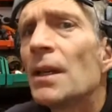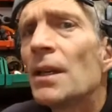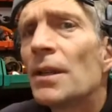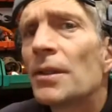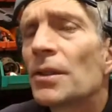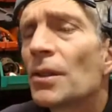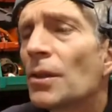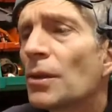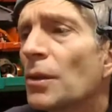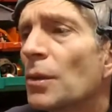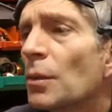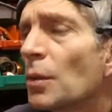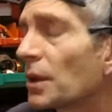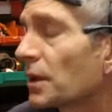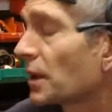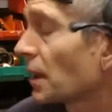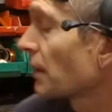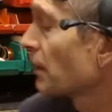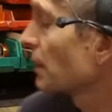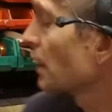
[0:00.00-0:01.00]
So
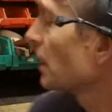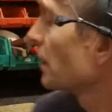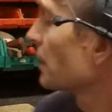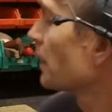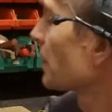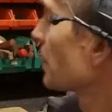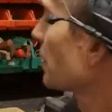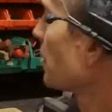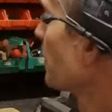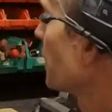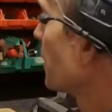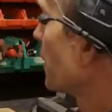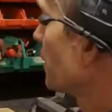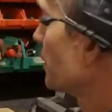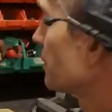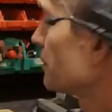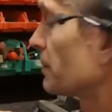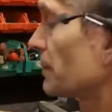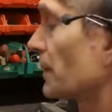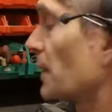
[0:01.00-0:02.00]
what I've done so far
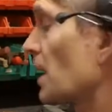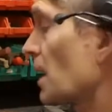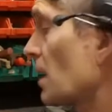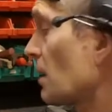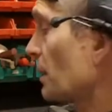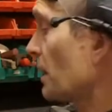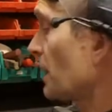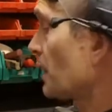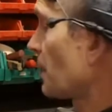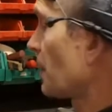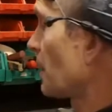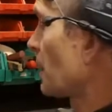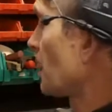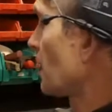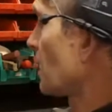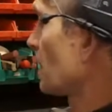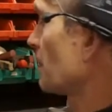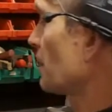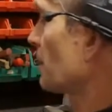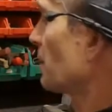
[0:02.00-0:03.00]
now is that
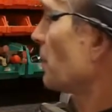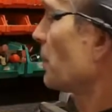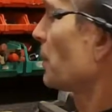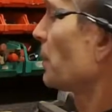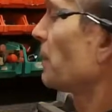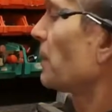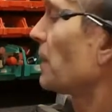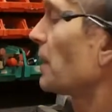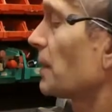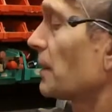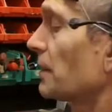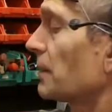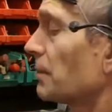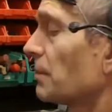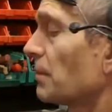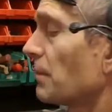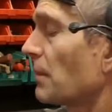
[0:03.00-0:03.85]
I removed uh,